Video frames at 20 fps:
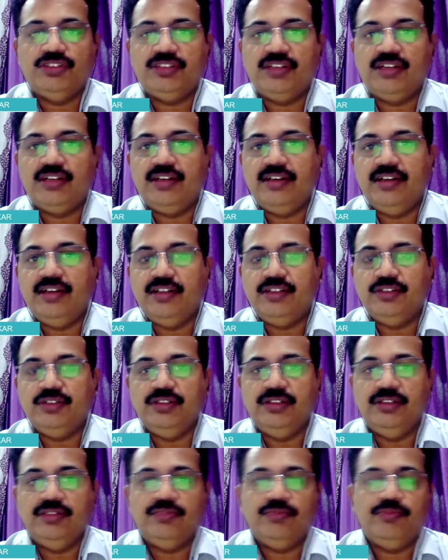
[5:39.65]
started
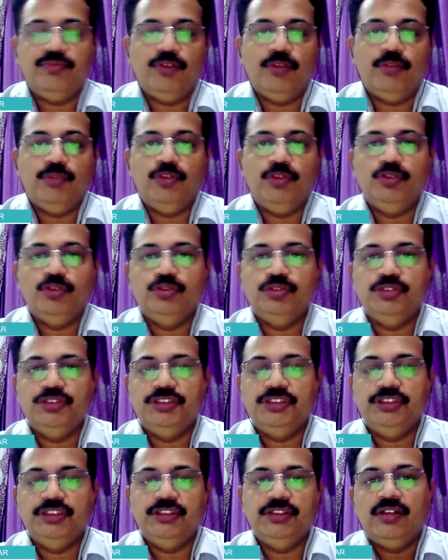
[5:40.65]
actually from
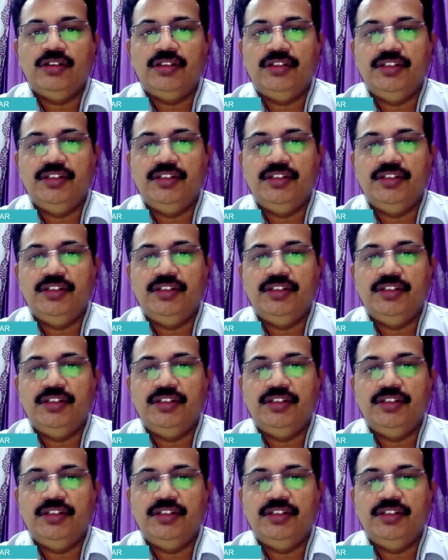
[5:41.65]
2G,